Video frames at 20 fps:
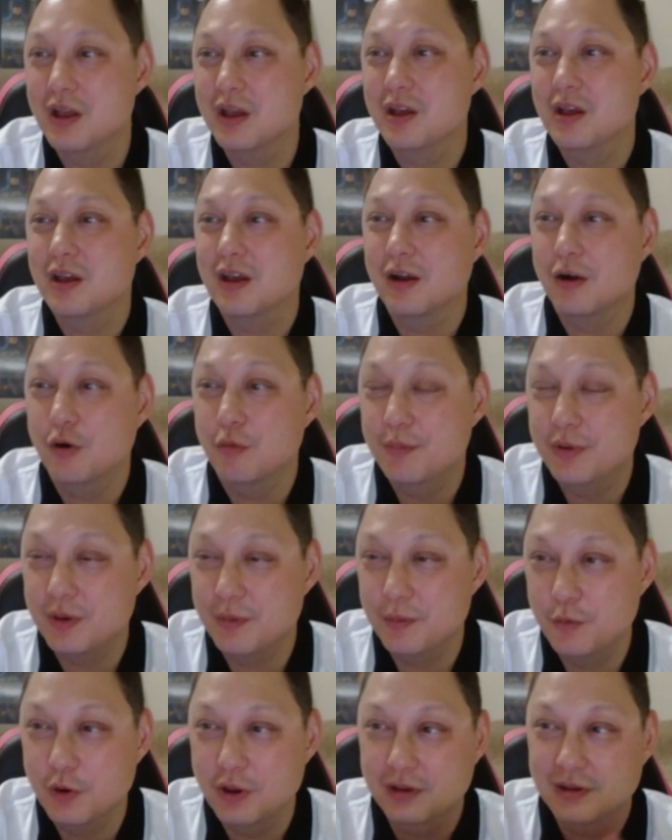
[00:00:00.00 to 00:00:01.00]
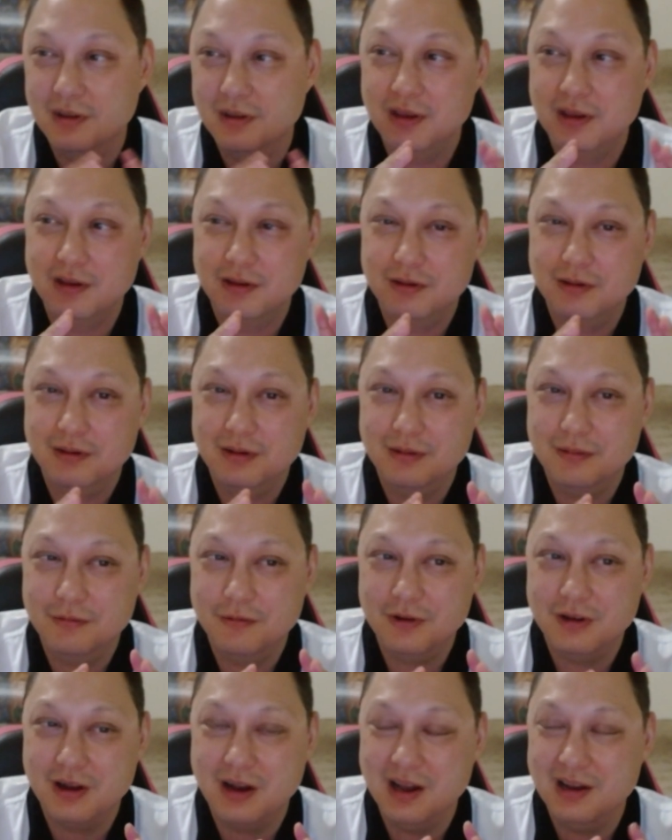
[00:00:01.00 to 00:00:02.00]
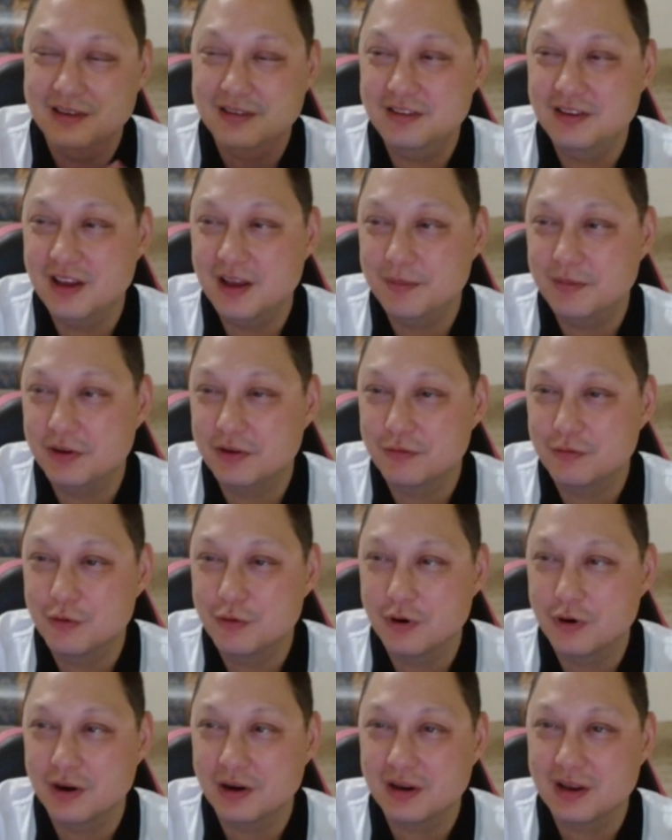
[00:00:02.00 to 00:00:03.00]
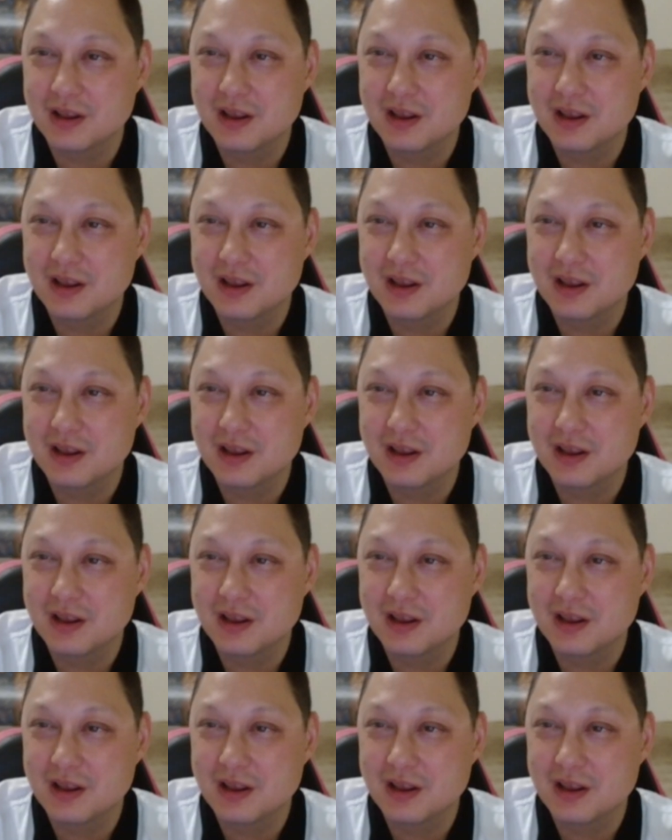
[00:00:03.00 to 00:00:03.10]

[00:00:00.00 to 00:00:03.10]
help him with his concept, his work,